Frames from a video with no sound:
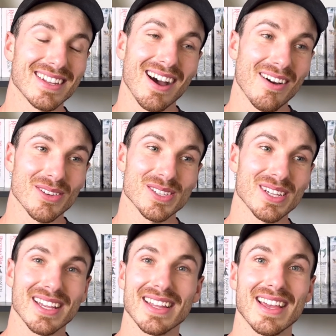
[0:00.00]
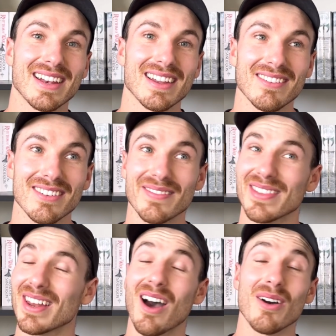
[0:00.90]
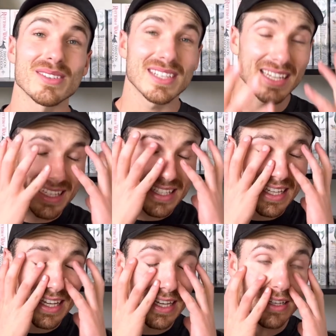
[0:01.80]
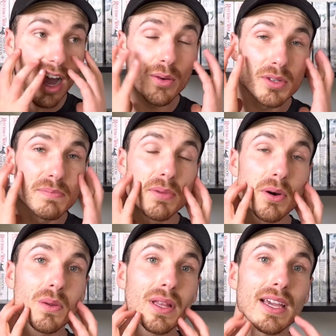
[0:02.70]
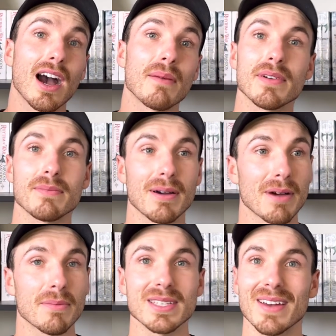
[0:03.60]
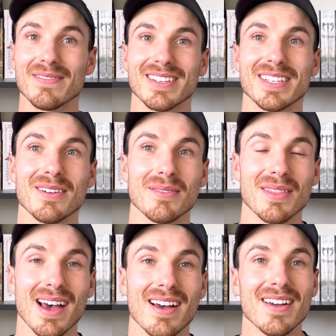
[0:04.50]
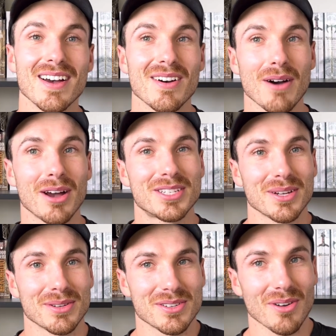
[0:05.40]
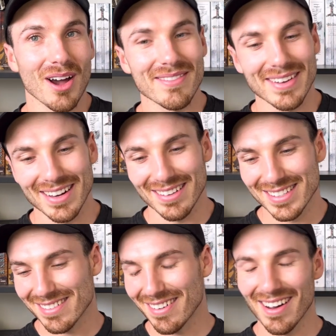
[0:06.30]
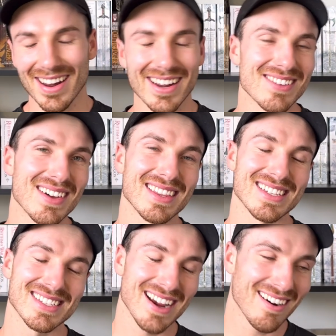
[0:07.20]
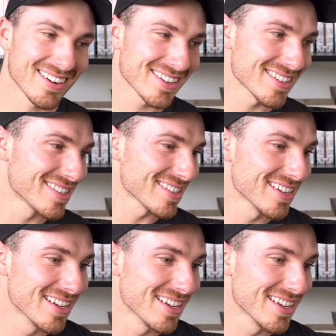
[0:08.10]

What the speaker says: I wasn't going to get the ending I want. I was in tears. I was bawling up, and my mum was having to deal with that while she was driving. I was crying about these characters,